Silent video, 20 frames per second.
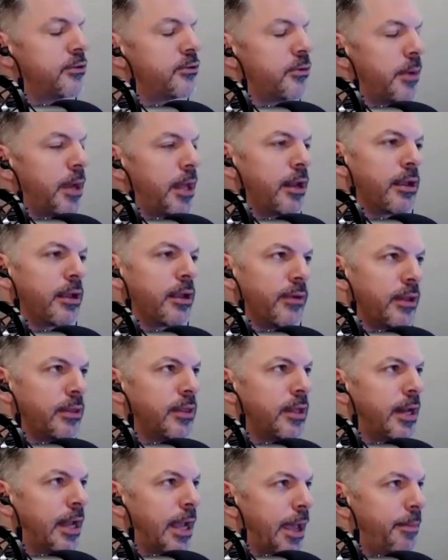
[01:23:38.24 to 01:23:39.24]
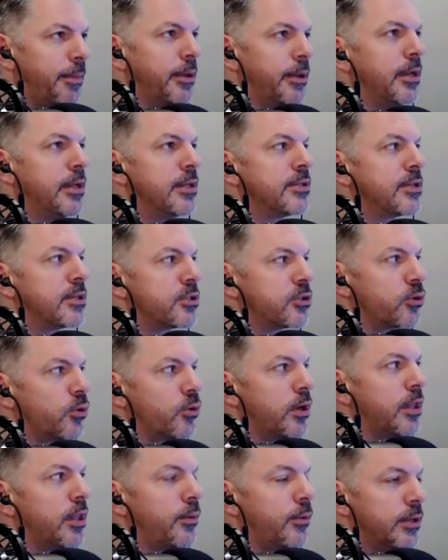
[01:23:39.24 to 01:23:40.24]
the dramatic event that happened it's the
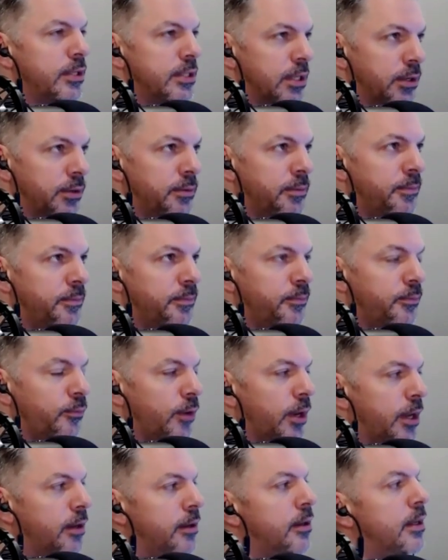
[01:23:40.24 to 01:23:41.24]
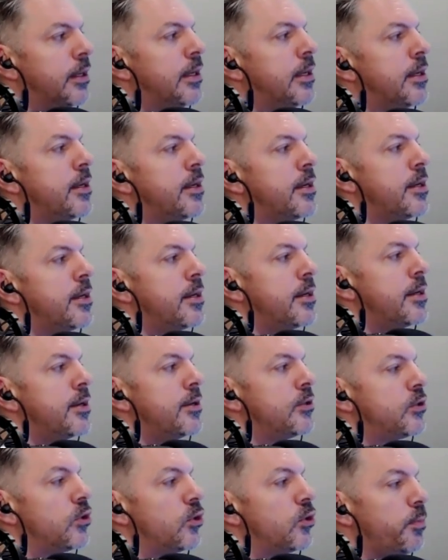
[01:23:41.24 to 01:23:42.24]
story that we tell right
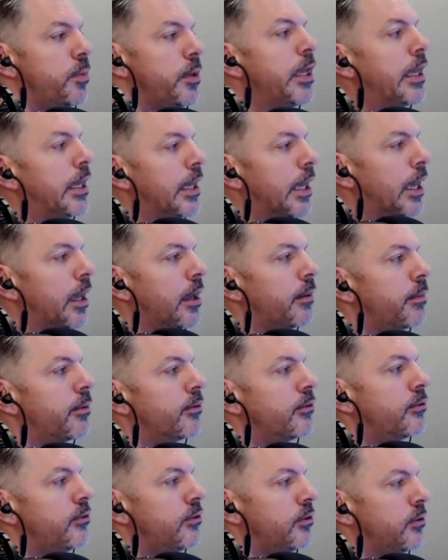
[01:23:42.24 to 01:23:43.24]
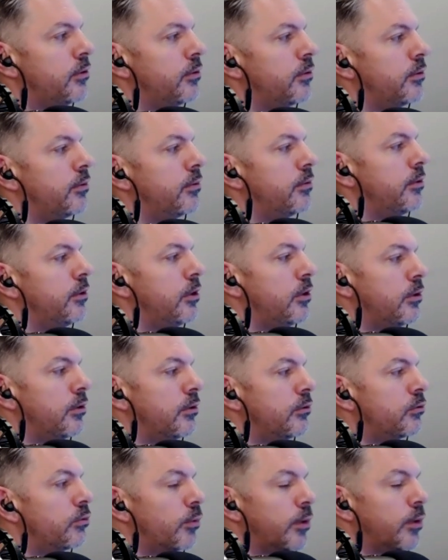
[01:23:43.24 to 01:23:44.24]
so being able to
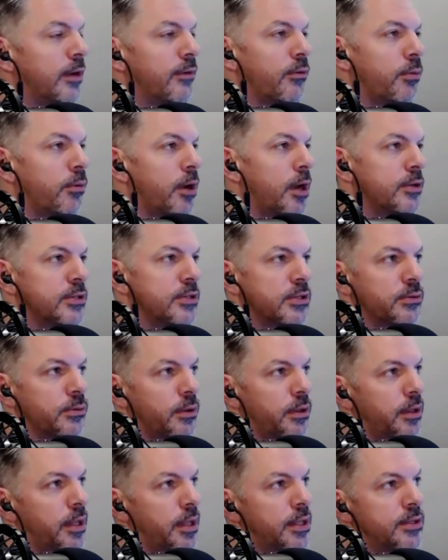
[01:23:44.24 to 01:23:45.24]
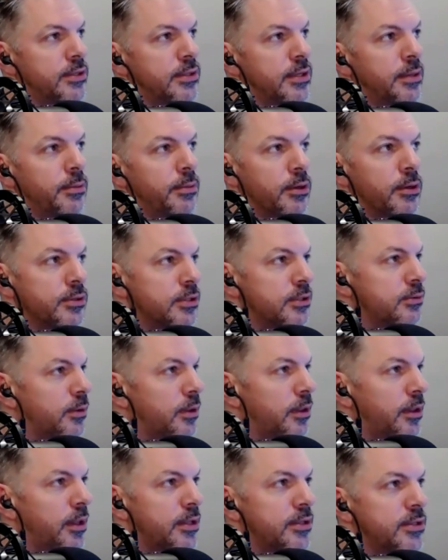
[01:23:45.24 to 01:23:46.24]
use whatever process whether that's hypnosis
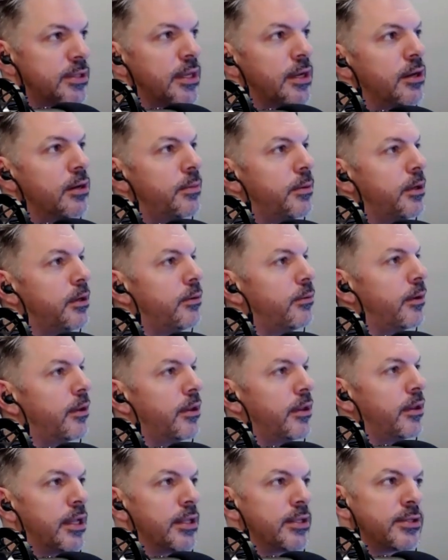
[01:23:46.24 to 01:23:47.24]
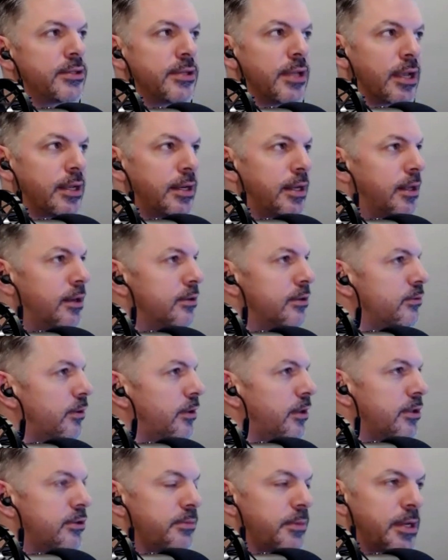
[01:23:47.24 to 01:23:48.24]
whether that's therapy whether that's psychedelics
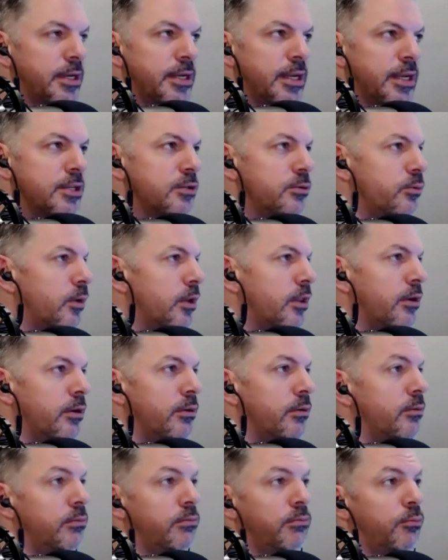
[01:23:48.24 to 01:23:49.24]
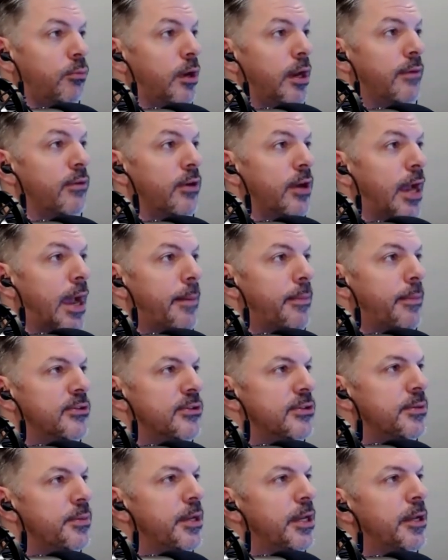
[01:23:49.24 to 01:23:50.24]
whether that's meditation whether whatever it
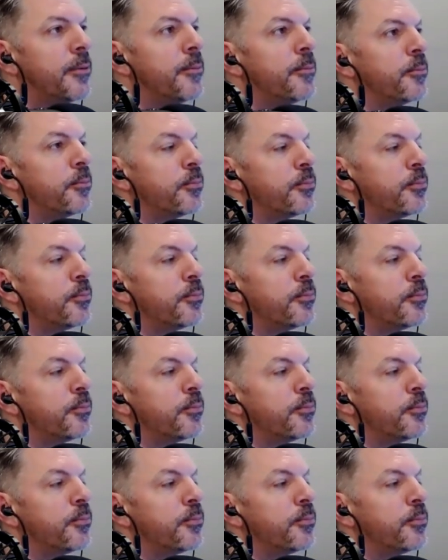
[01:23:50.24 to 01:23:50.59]
happens to be